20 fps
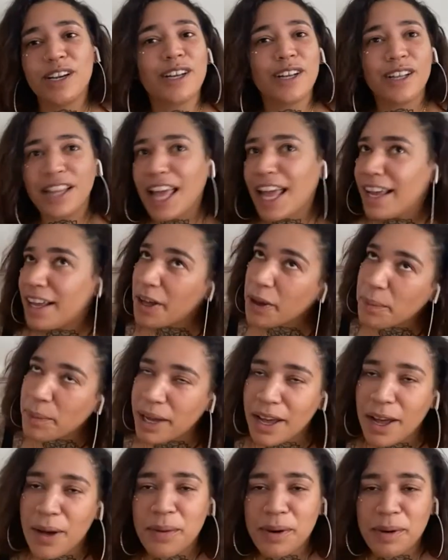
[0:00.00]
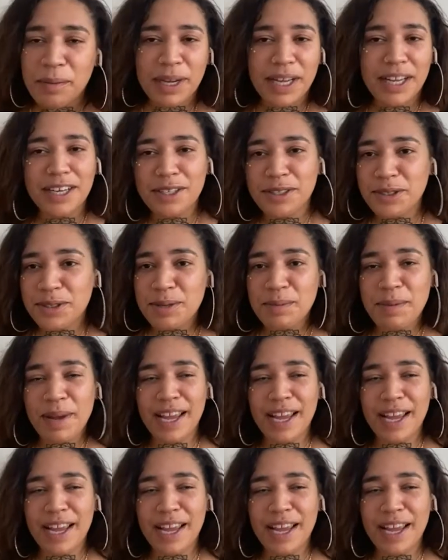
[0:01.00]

You're like, oh my God, what am I going to do to my